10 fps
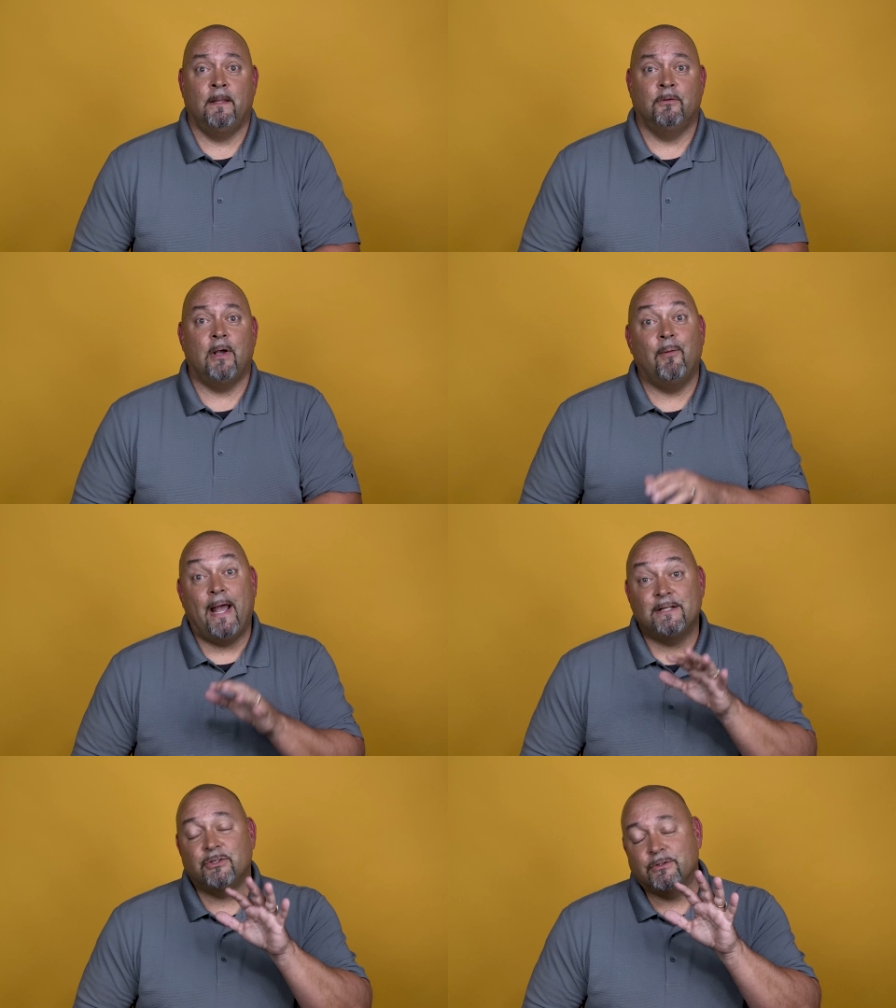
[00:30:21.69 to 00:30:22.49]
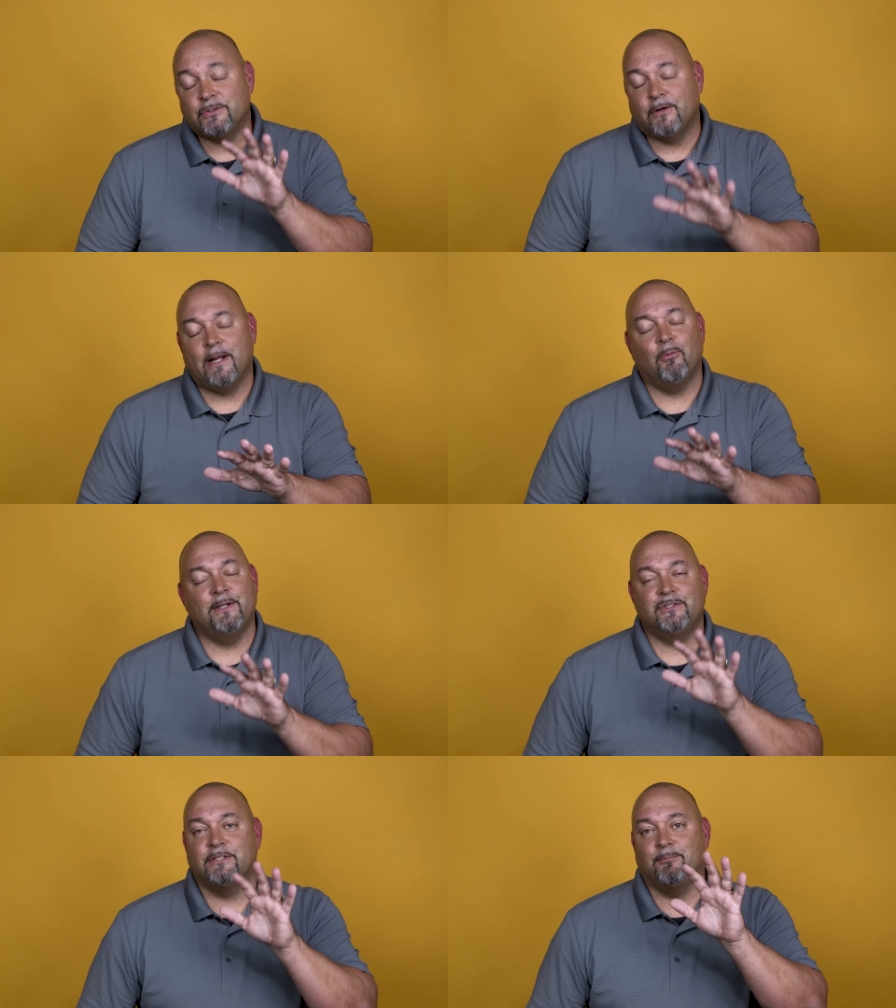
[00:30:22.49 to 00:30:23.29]
So I would ask you to start that
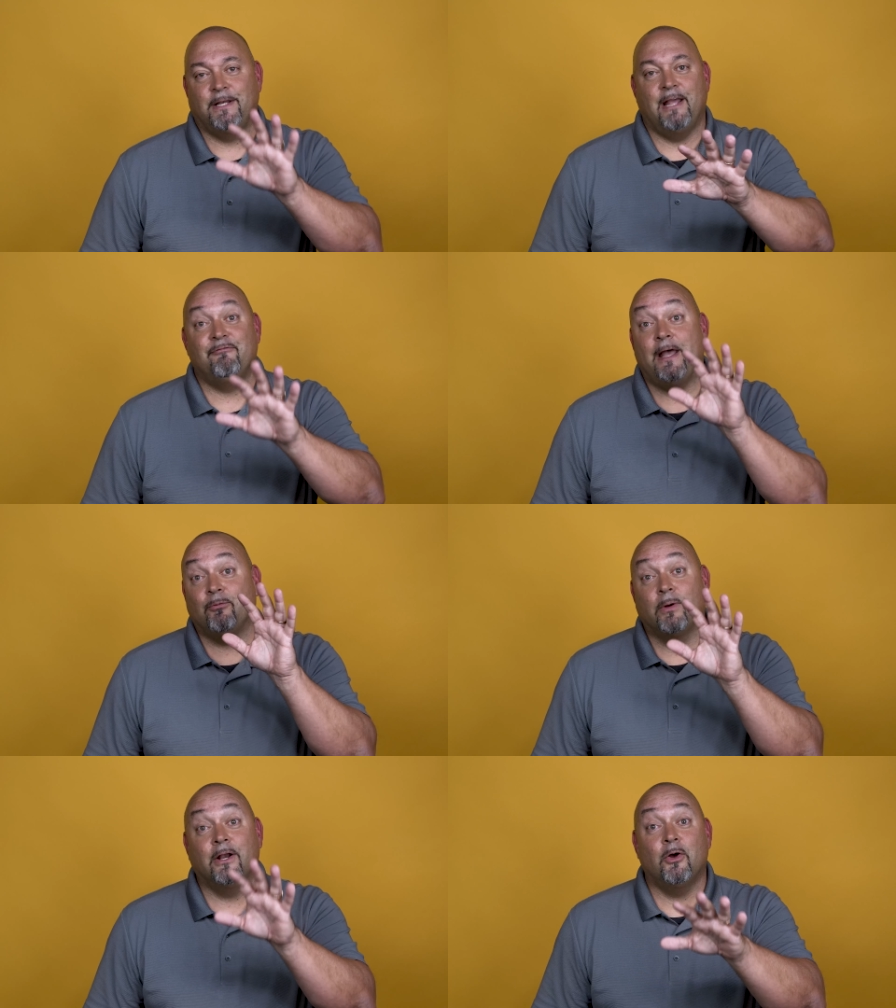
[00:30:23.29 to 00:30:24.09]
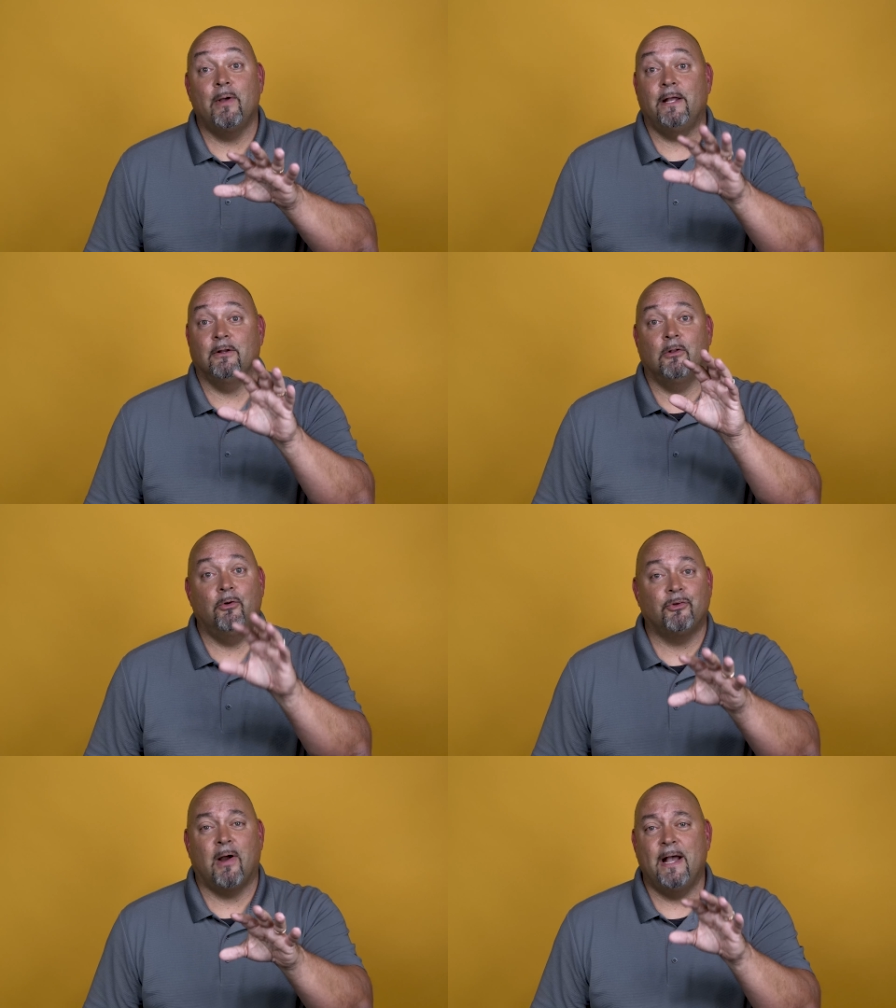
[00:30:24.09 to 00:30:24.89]
relationship today. In fact, we're going to go ahead and
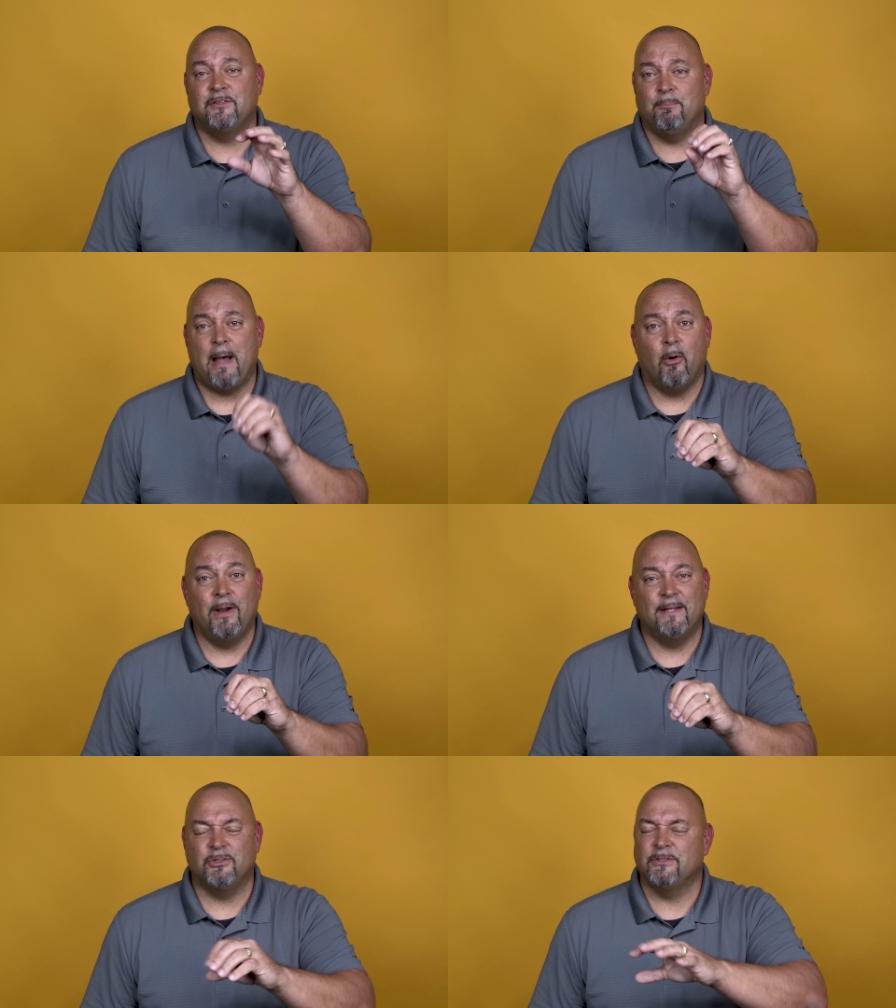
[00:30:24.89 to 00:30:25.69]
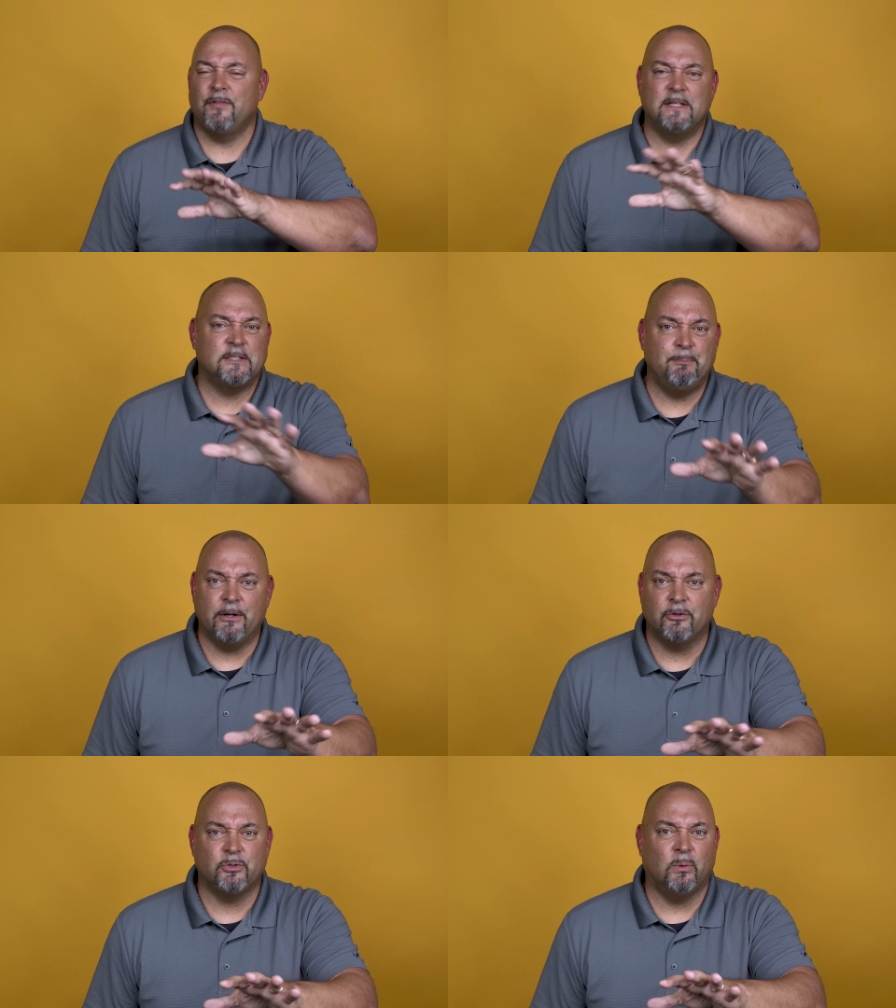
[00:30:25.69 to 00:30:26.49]
close our eyes and bow our heads. There's nothing
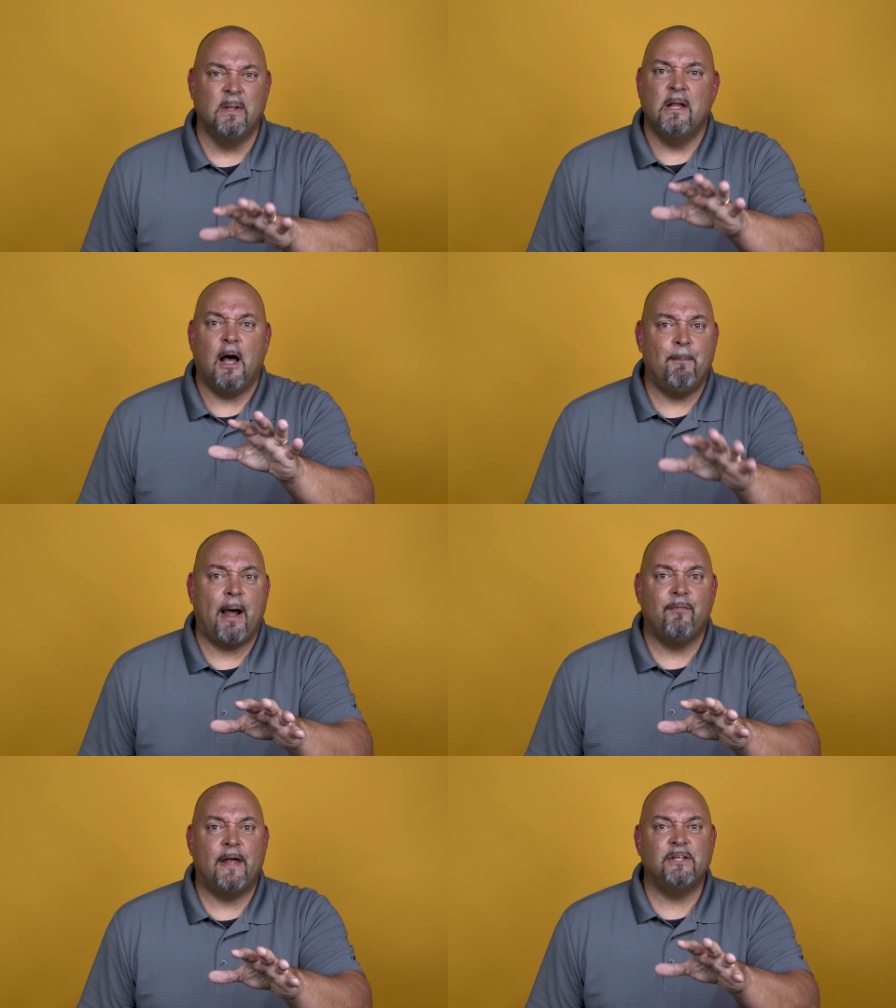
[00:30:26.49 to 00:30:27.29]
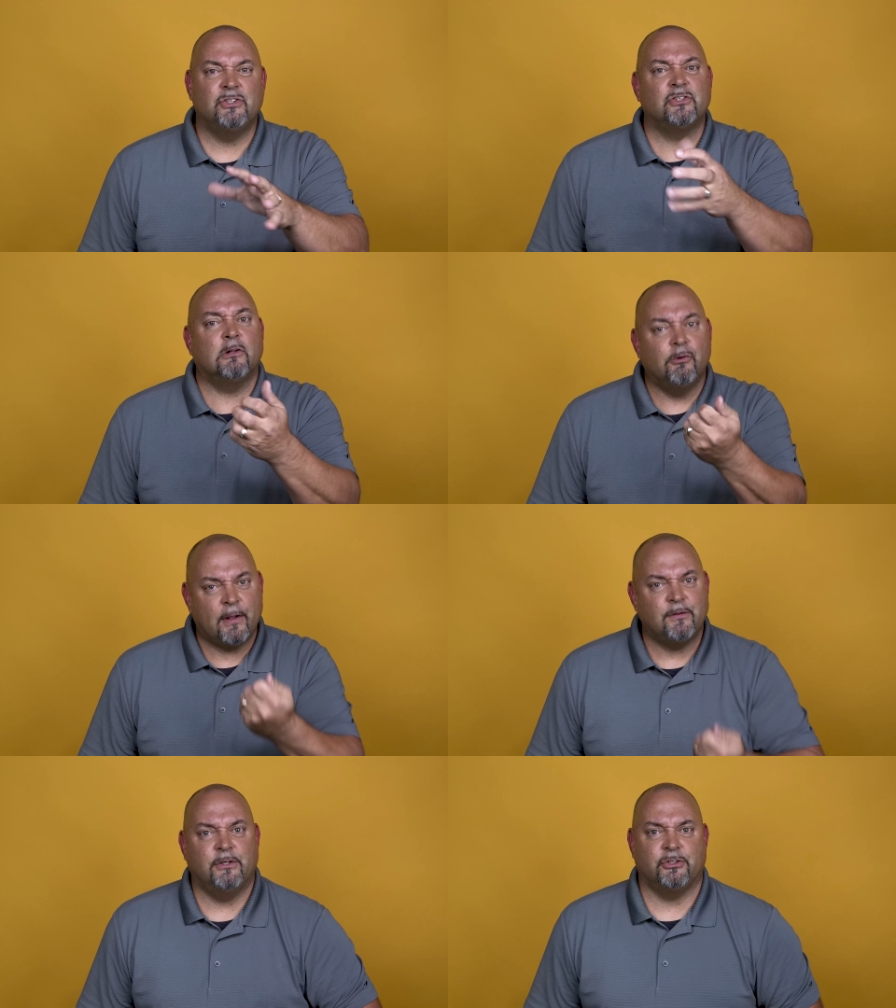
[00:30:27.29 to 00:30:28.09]
spiritual about that, it's just to close
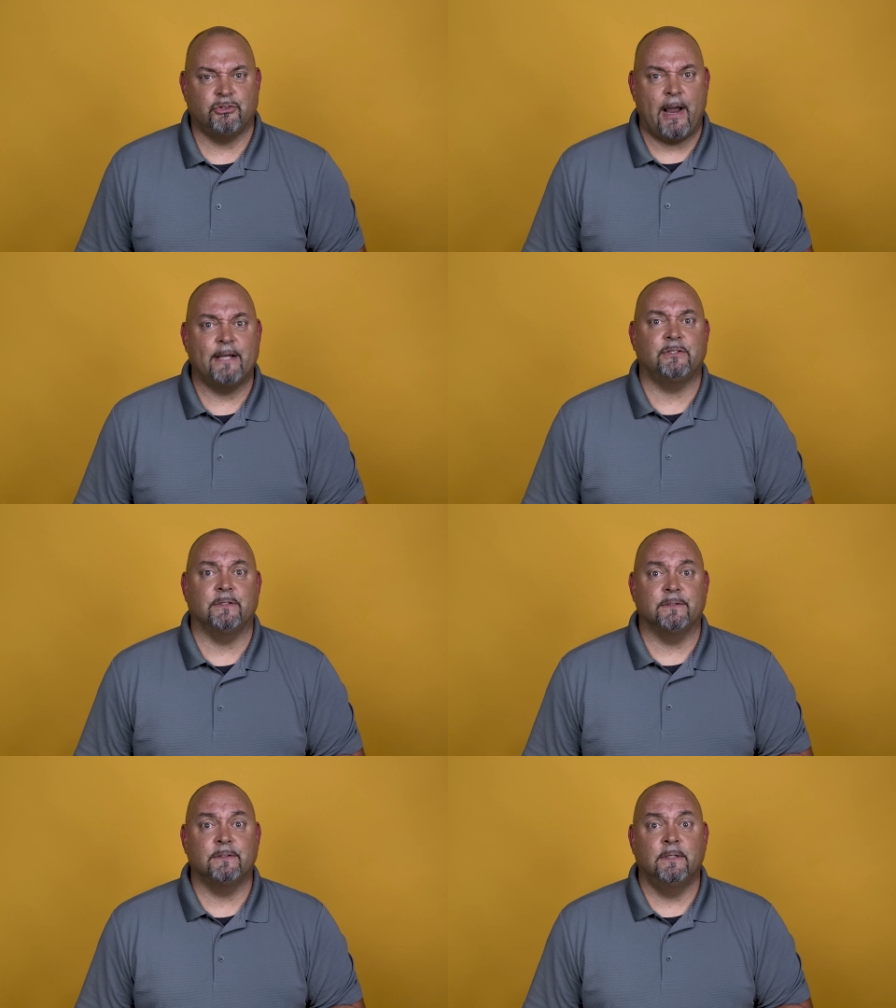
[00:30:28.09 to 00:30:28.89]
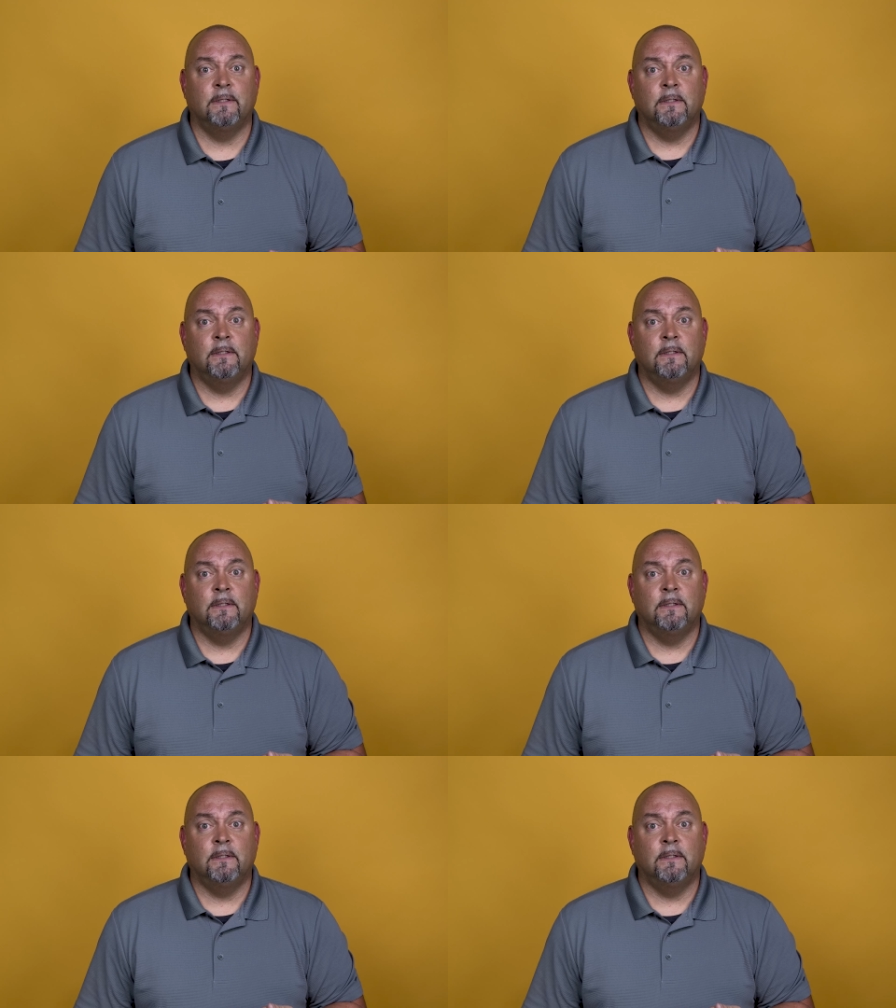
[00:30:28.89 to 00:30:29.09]
out the distractions.